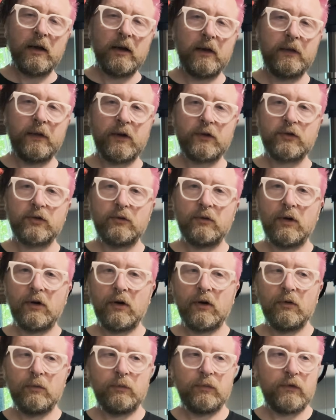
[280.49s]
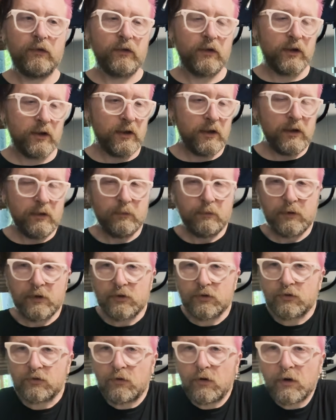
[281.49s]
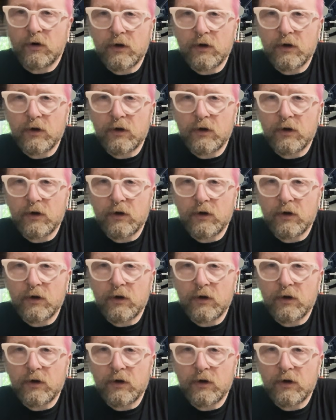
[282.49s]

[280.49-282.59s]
and that should hopefully be strong